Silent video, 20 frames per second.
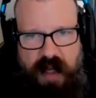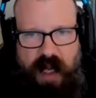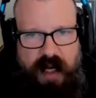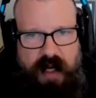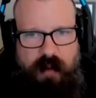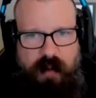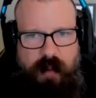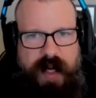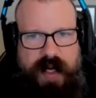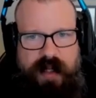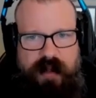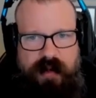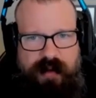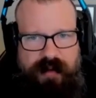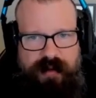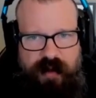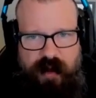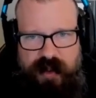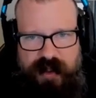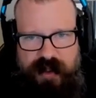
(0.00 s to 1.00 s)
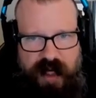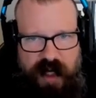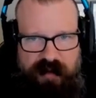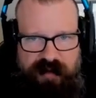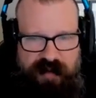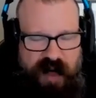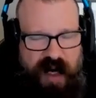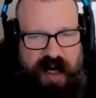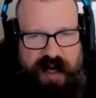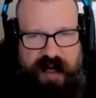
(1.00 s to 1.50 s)
on a regular Thursday
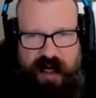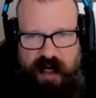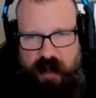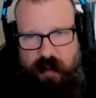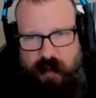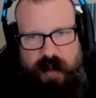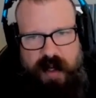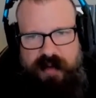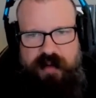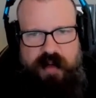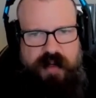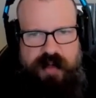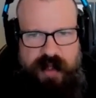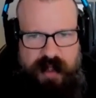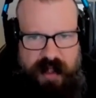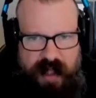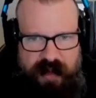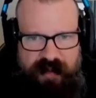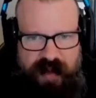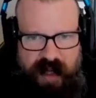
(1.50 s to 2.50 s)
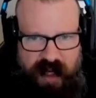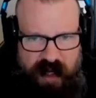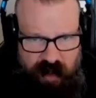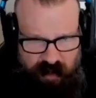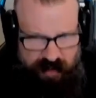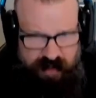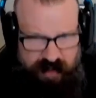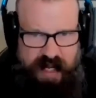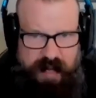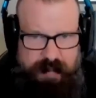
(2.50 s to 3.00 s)
or Friday or whenever you took that
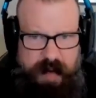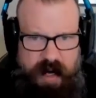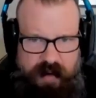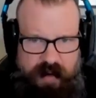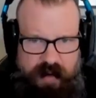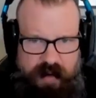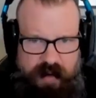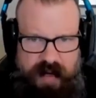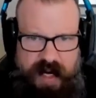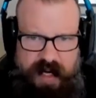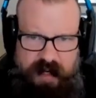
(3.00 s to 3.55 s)
vacation. Is that about